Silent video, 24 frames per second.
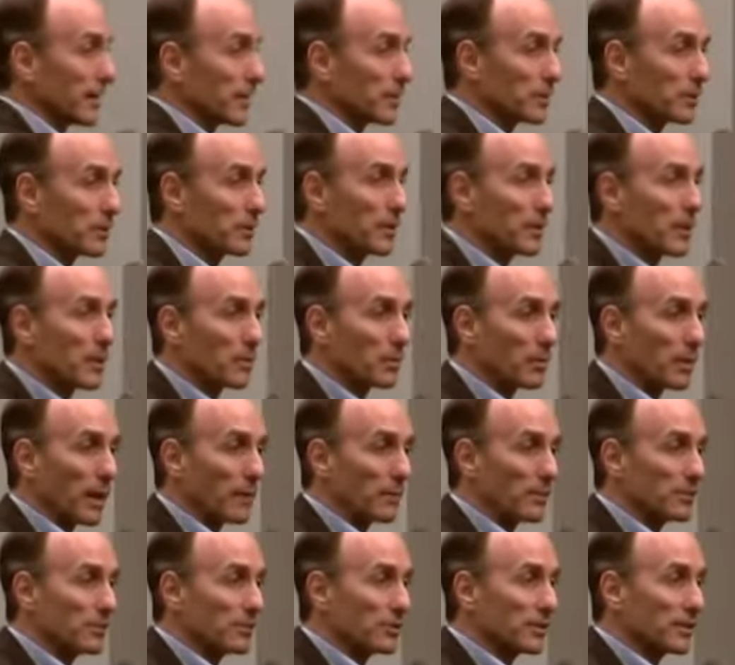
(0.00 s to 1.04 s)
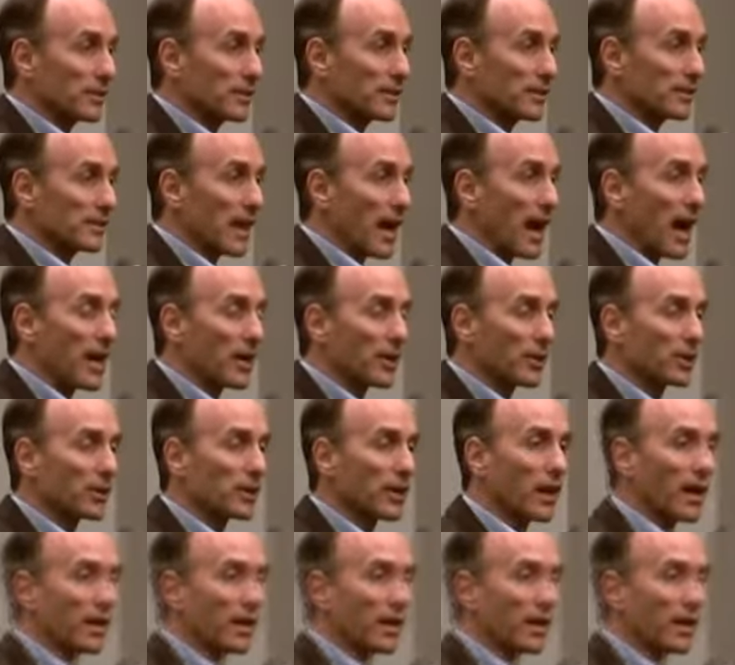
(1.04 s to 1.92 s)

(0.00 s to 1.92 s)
a letter promising dire